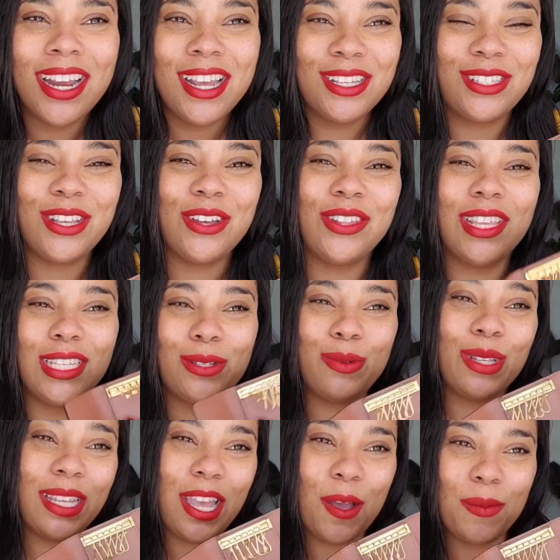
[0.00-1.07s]
So this
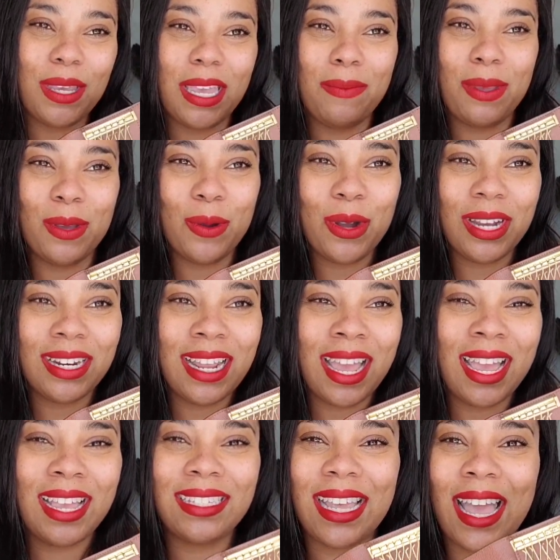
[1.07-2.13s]
really helped keep me
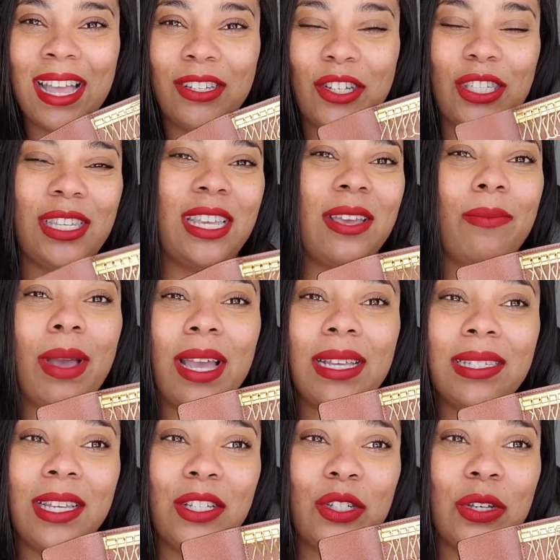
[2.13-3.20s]
organized and just get my
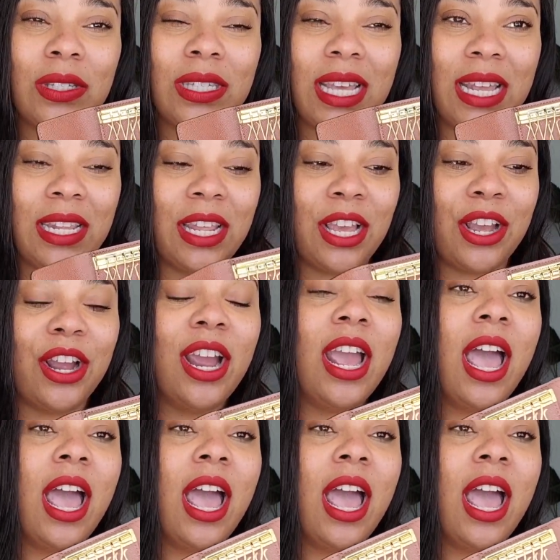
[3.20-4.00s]
essentials in there.